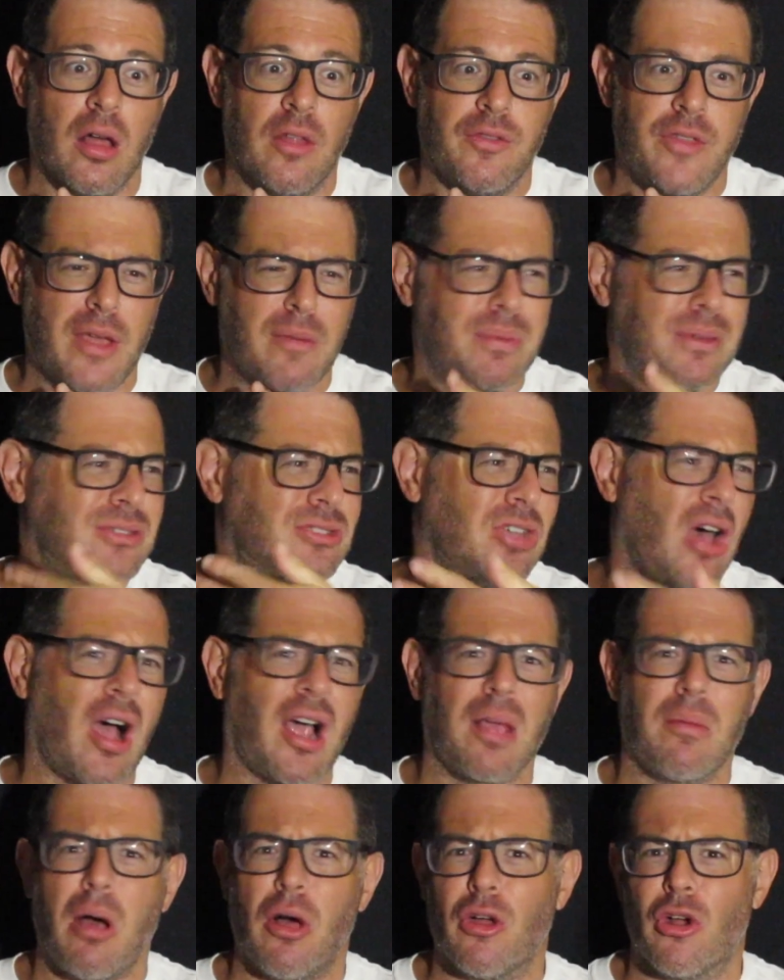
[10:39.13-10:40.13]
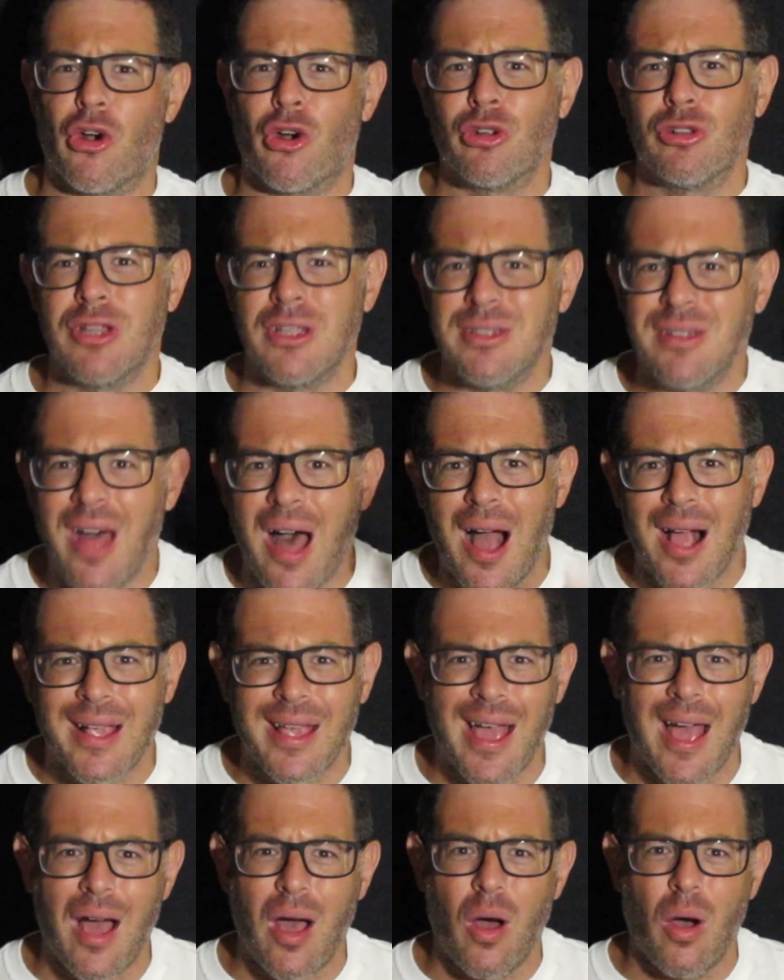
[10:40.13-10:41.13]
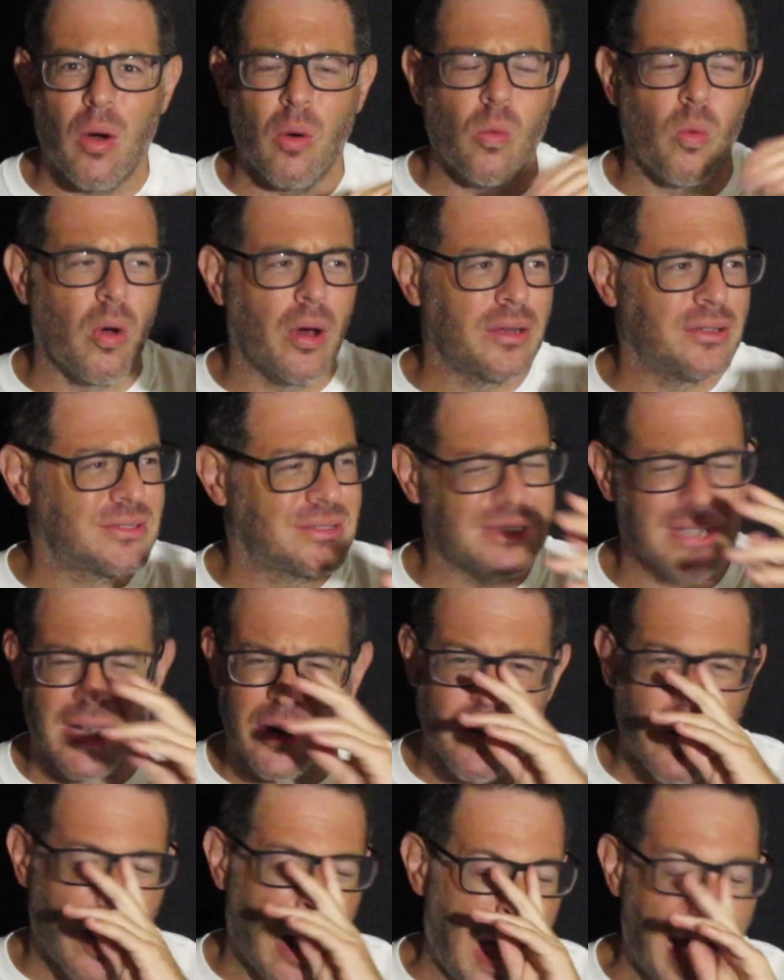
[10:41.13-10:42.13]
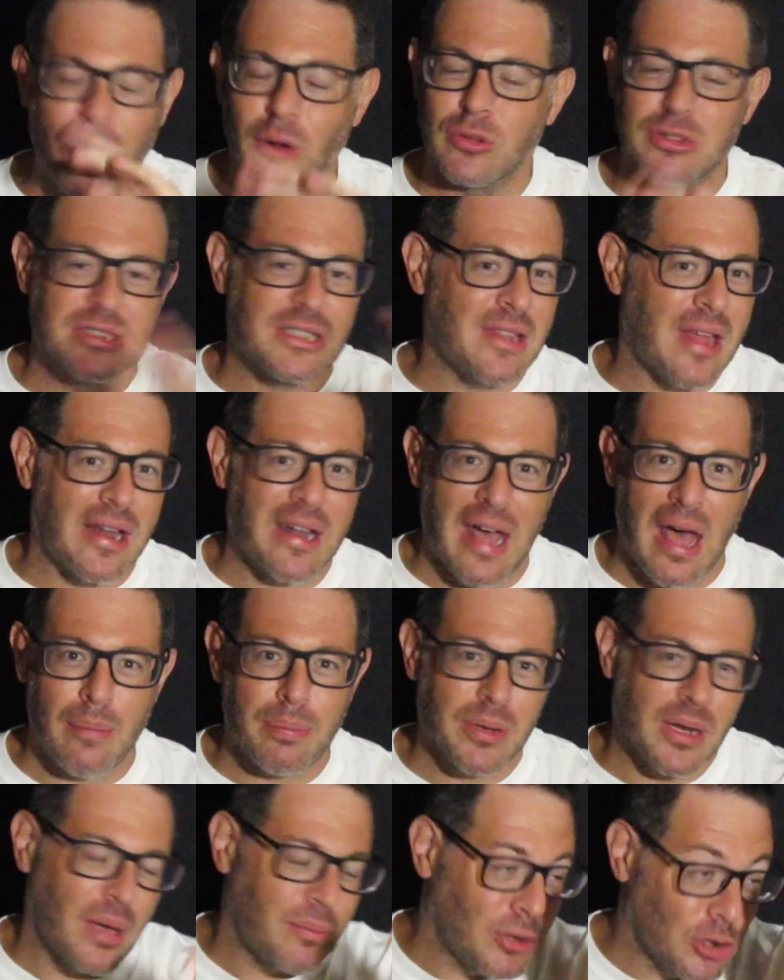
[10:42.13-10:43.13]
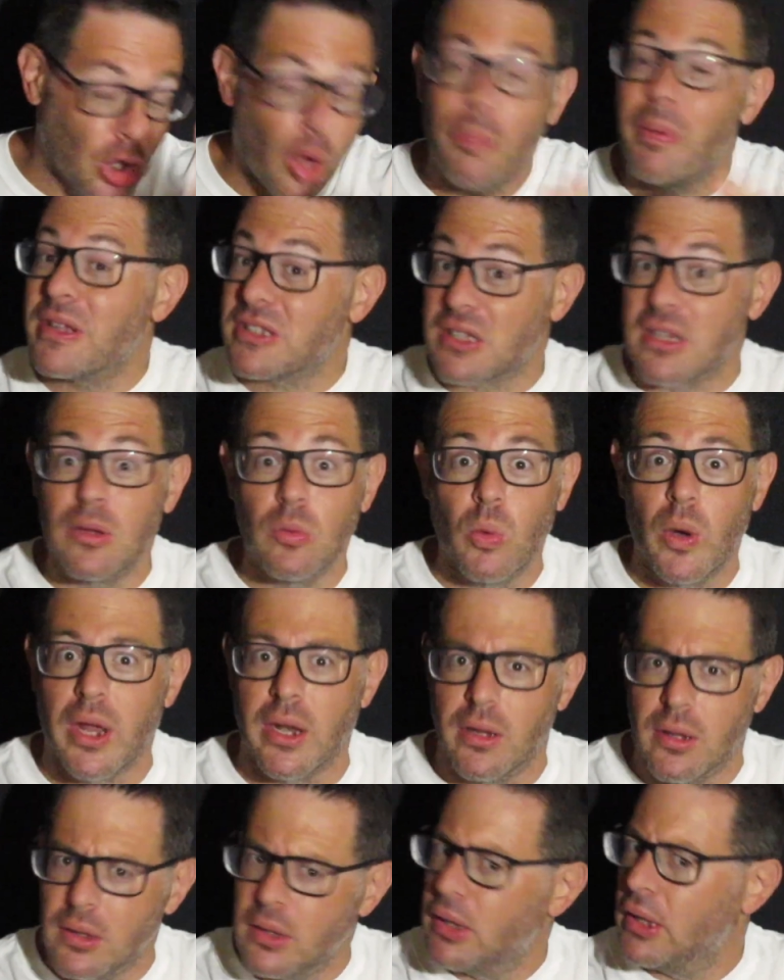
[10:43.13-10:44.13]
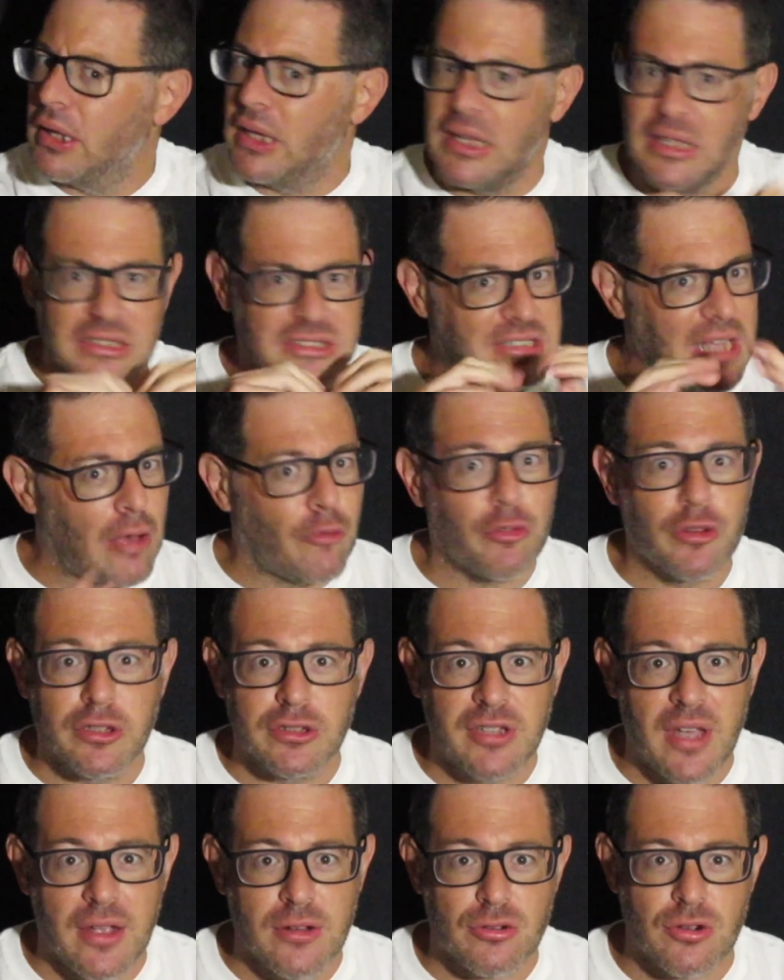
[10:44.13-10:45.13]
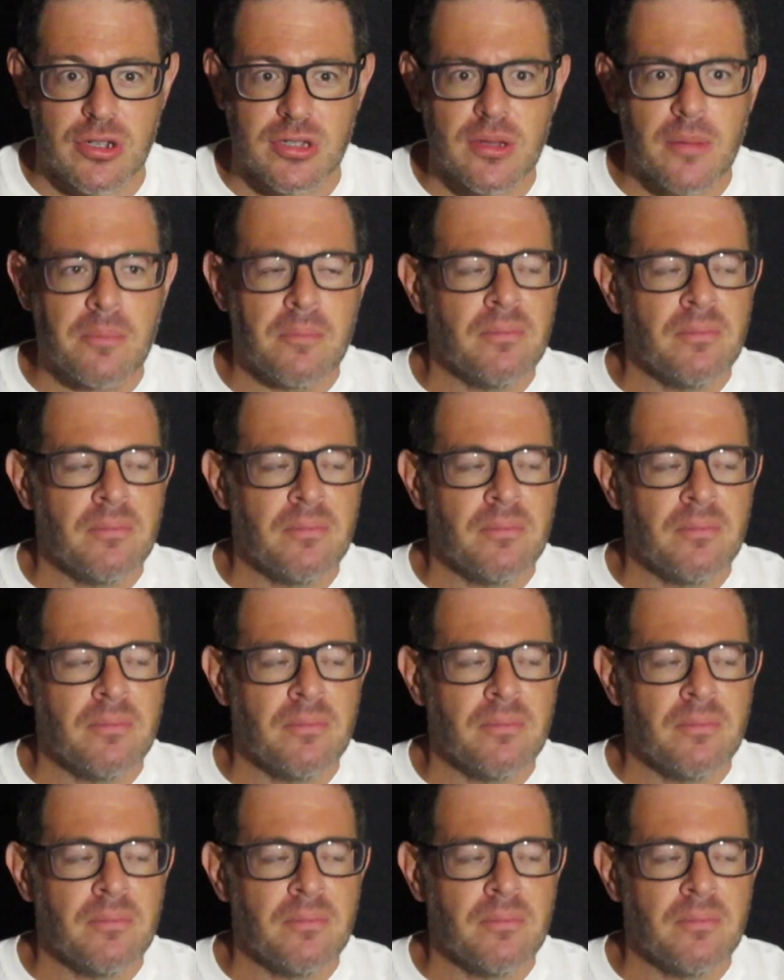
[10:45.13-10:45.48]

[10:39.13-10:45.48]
They've been talking about early knockout, 1 second round. I don't see that happening. I mean, Lopez can win. He's definitely dangerous.